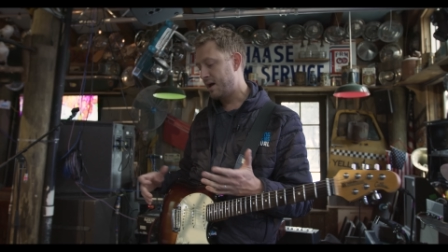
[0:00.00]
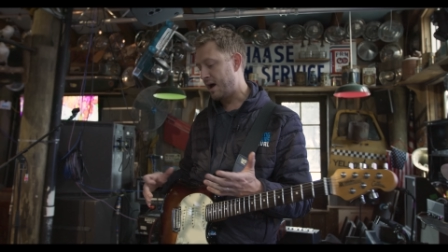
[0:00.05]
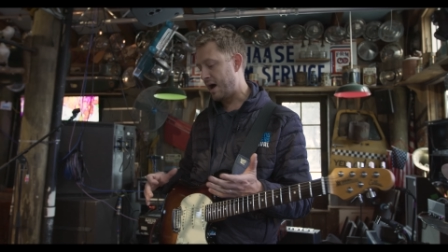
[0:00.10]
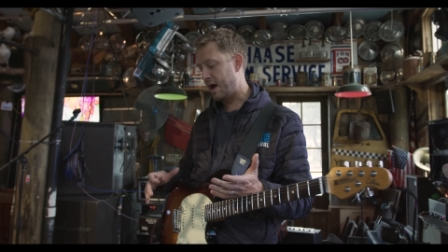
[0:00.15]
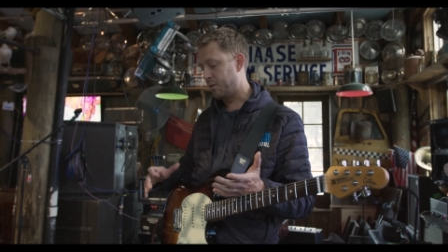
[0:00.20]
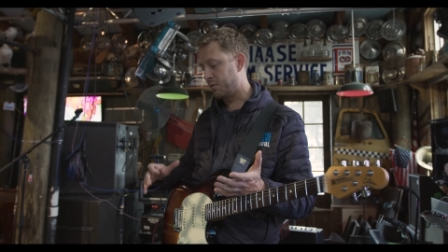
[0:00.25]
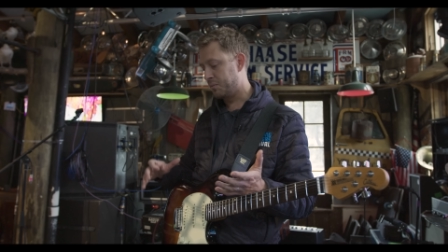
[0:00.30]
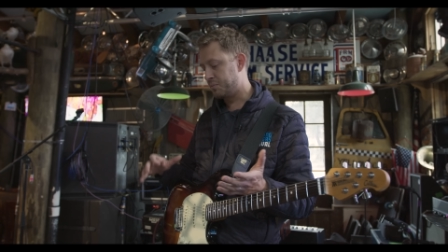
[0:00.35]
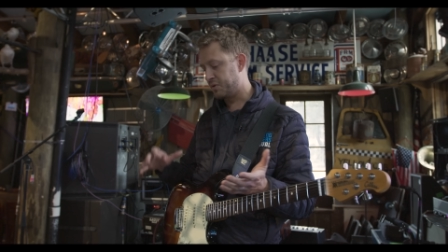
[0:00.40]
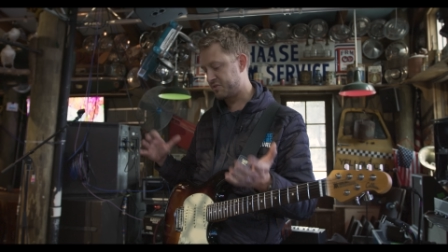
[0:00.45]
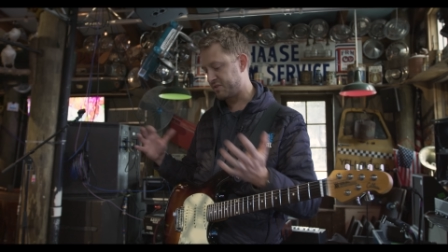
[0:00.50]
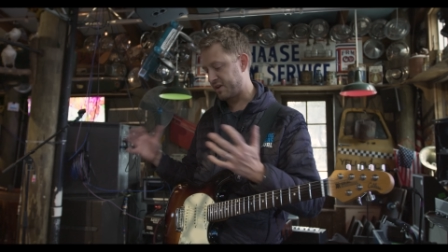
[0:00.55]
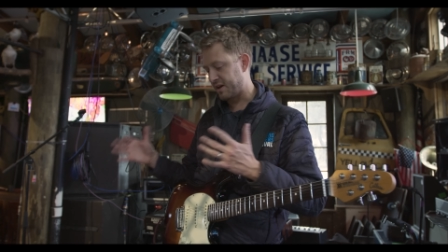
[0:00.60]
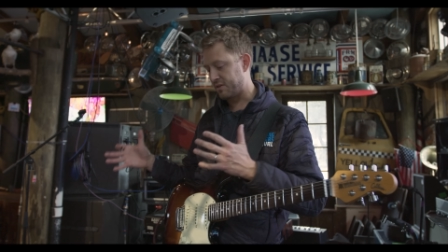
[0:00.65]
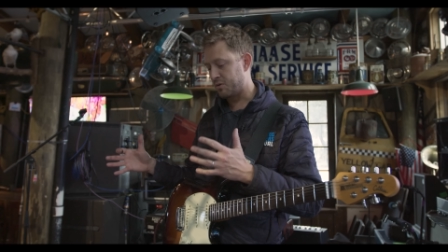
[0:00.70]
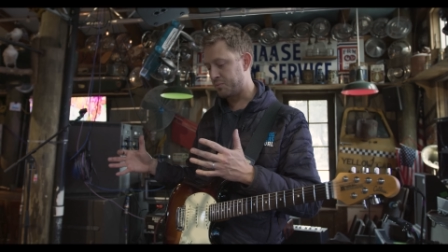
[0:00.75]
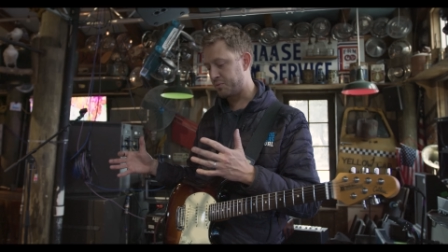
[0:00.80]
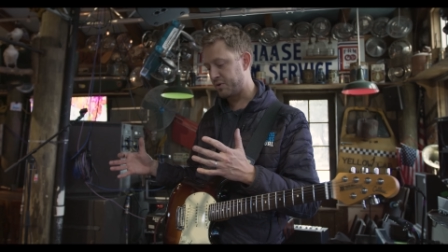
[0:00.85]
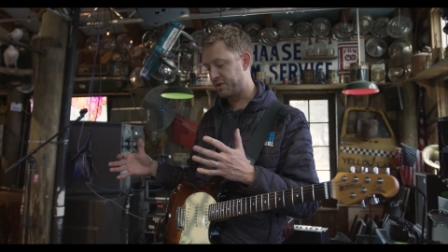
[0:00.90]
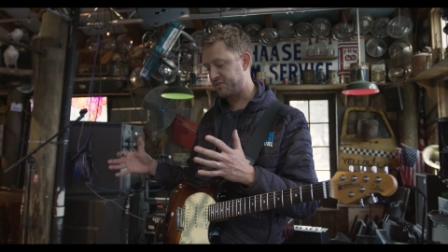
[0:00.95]
I would put
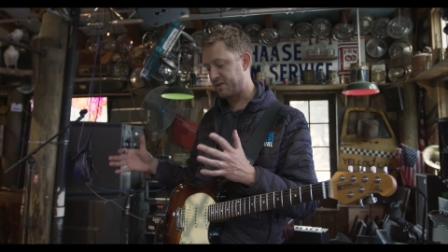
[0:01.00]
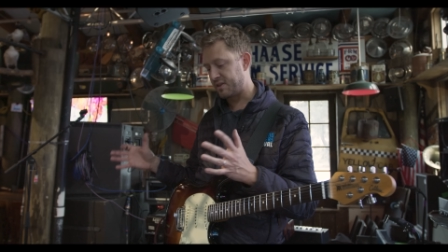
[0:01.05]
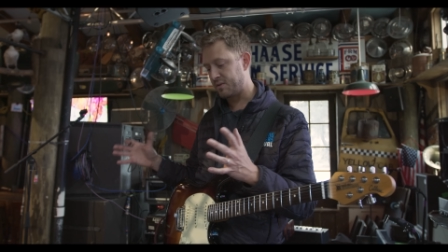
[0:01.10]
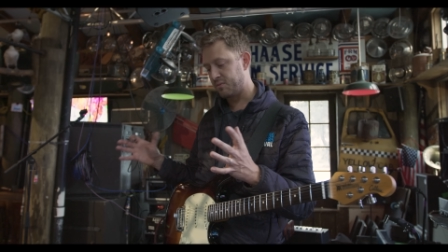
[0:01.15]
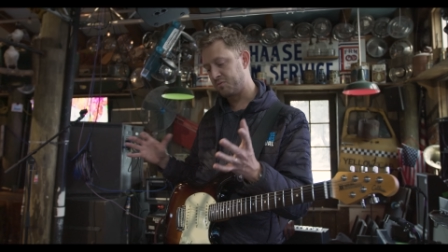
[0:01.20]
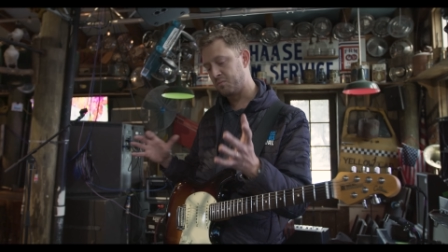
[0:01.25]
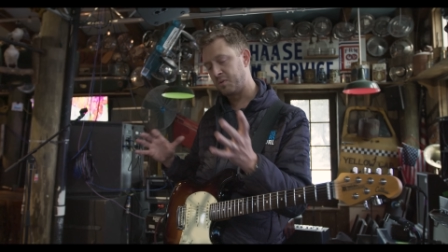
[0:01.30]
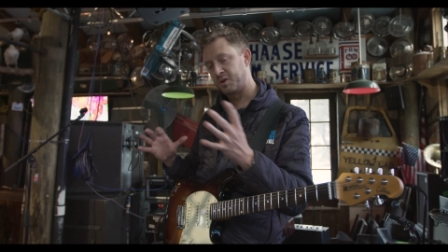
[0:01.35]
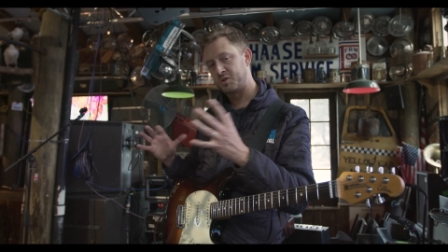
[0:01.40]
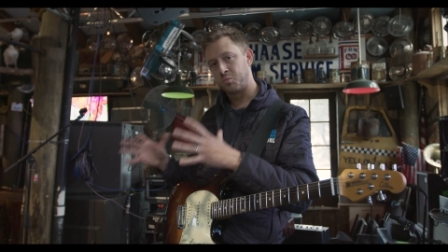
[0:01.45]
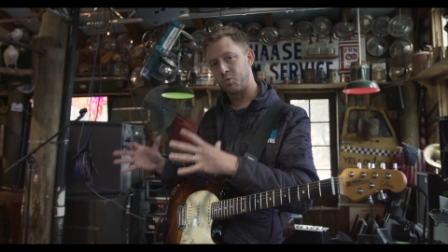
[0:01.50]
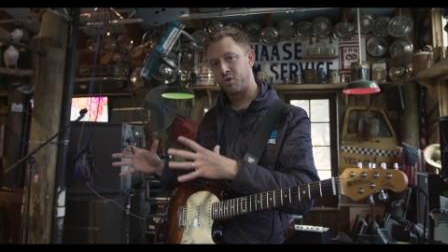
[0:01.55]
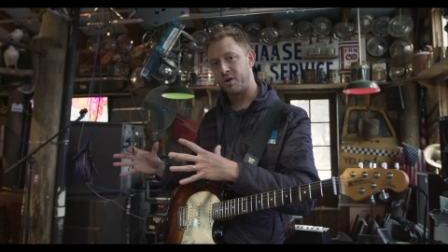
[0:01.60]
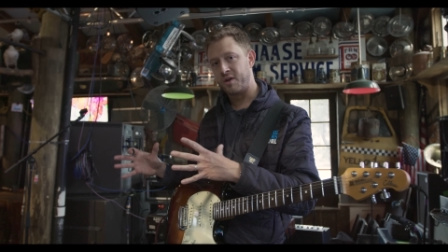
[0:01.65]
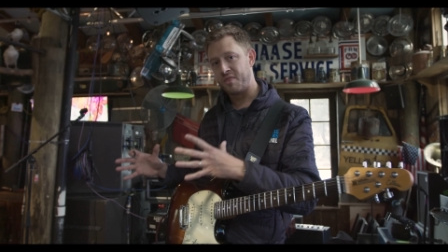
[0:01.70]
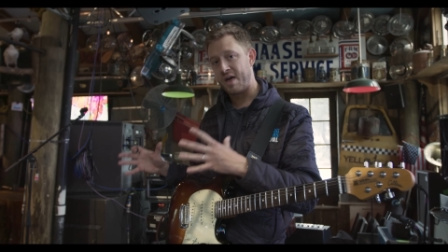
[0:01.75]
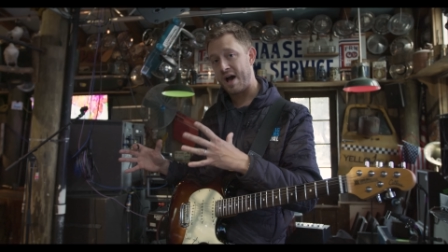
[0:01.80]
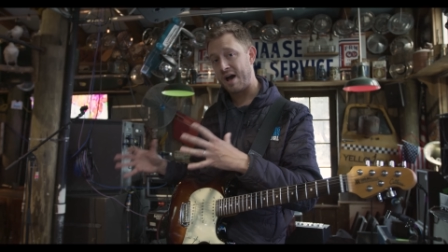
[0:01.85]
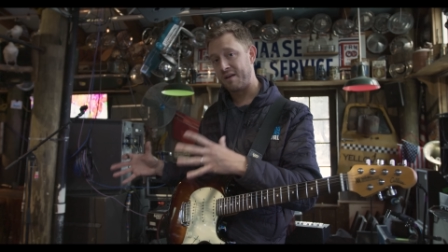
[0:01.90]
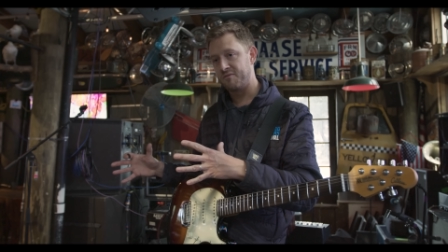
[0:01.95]
together a preset that was much more
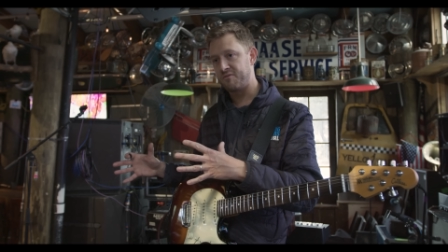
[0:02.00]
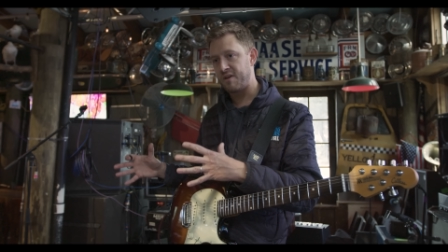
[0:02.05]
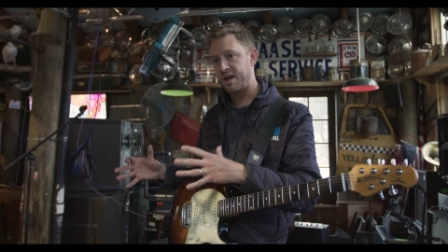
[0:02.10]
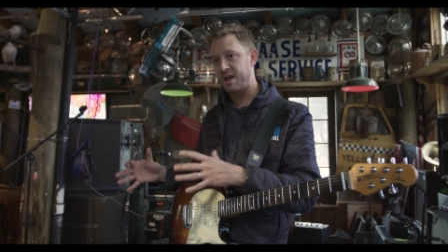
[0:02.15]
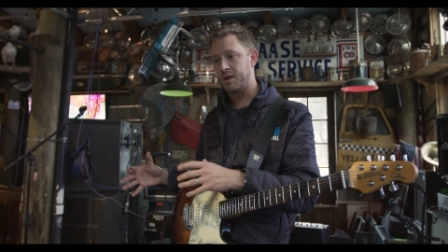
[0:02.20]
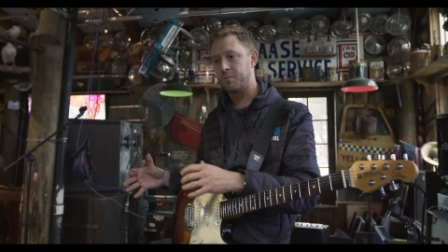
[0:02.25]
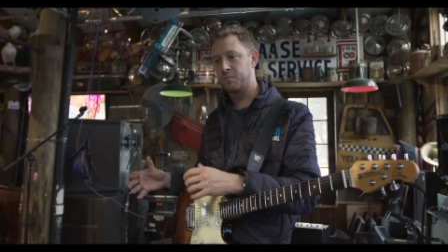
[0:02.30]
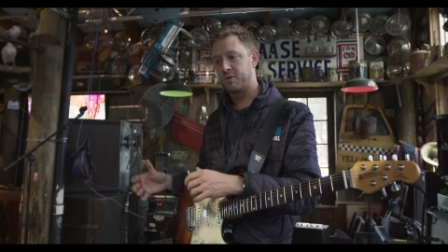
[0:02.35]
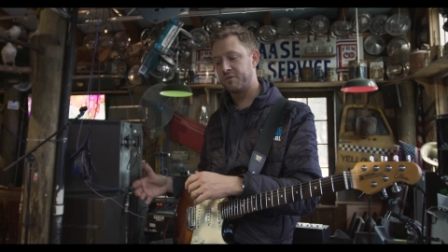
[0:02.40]
in that vein.